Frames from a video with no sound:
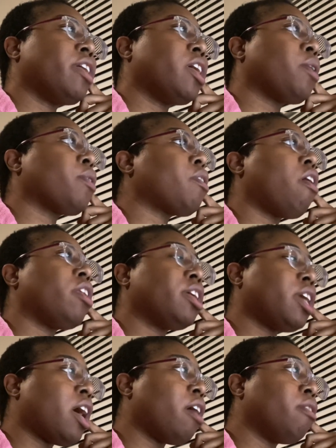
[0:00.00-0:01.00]
here
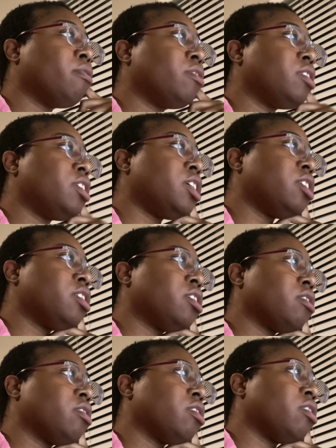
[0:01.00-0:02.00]
calling out these
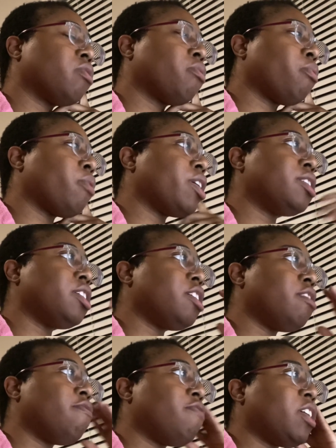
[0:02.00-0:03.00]

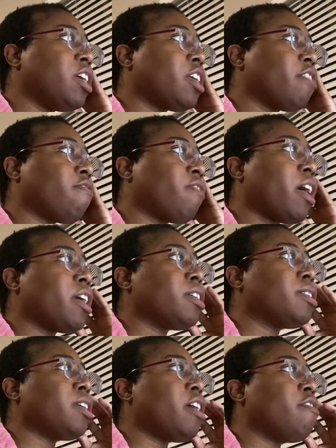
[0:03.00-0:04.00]
crazy vegan
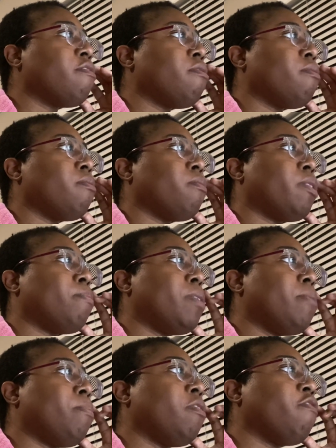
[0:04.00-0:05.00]
advice. And with
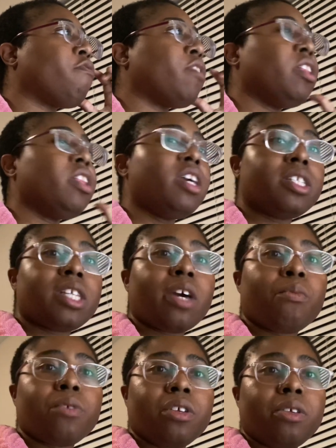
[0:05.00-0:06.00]
people, Freelee is
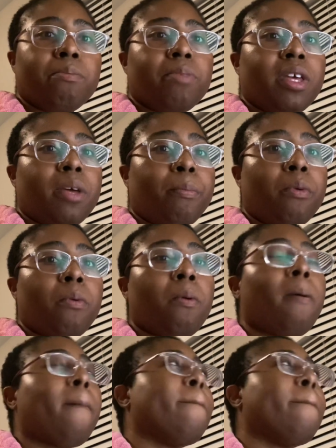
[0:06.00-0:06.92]
like one of them people.